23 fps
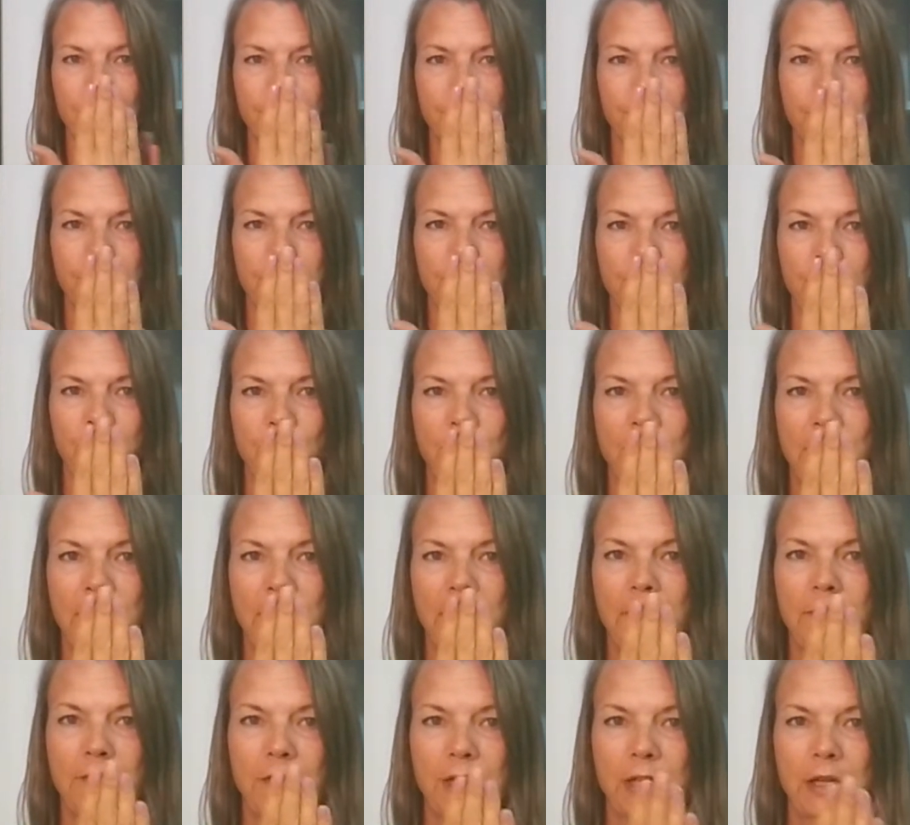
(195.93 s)
really
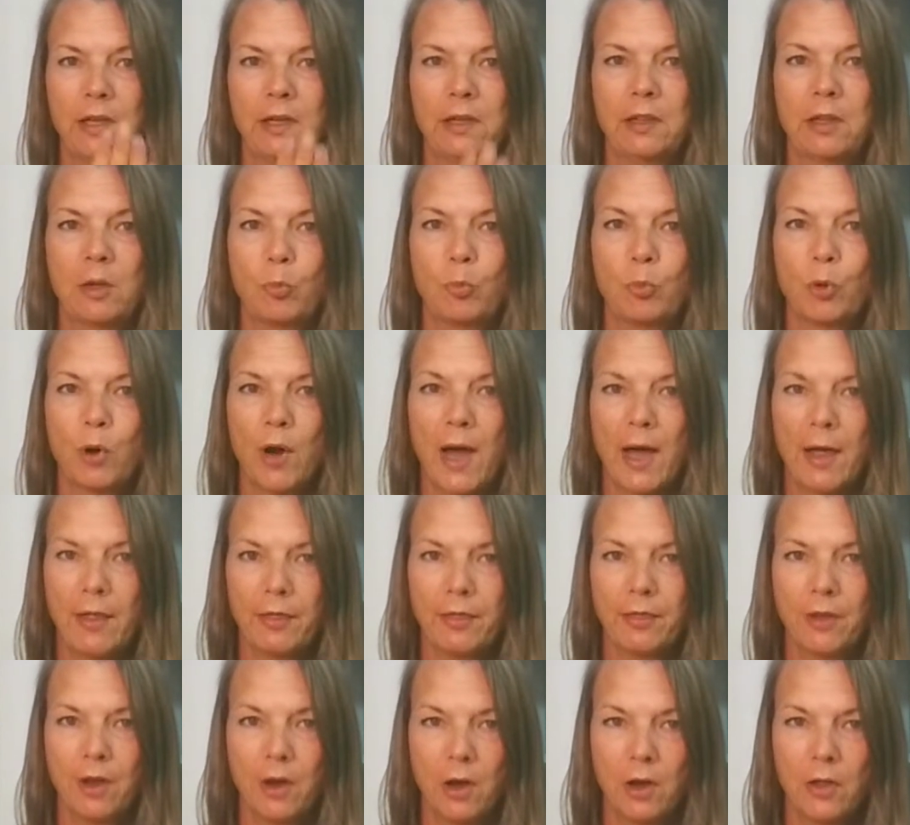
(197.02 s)
feeling the
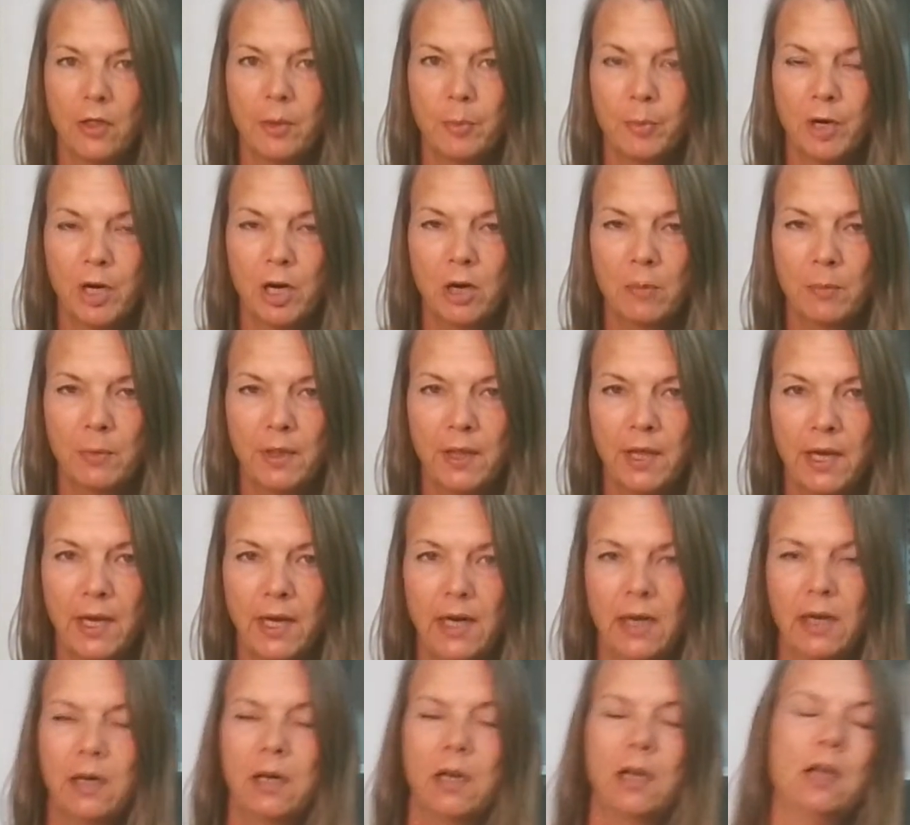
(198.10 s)
breath on the palm of the
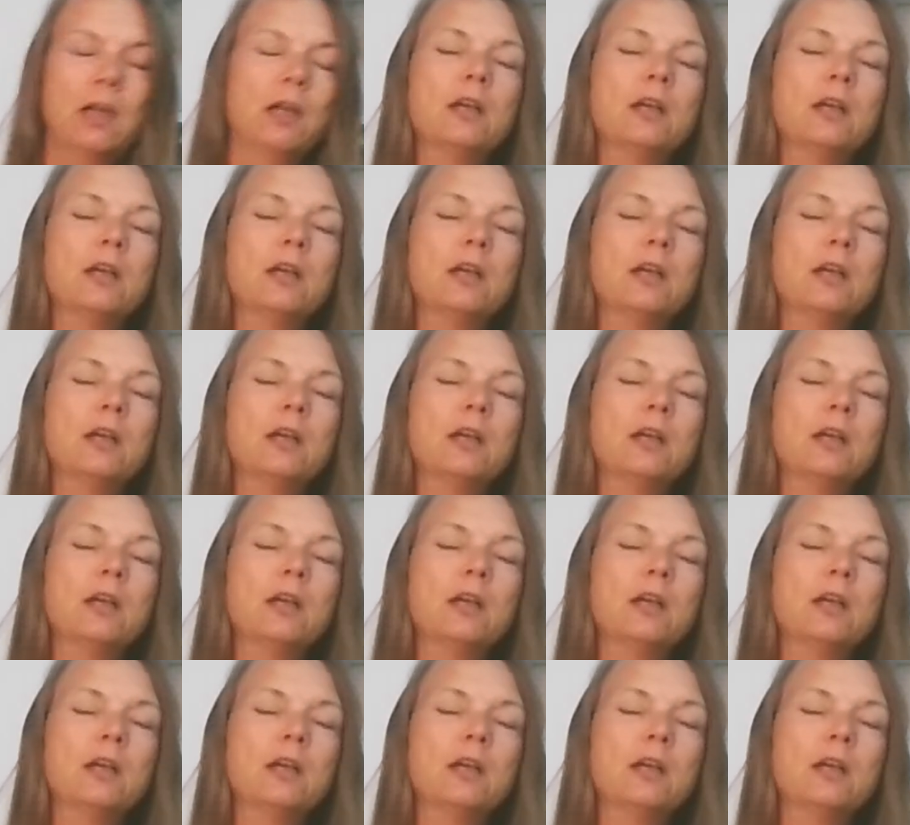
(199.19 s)
hand.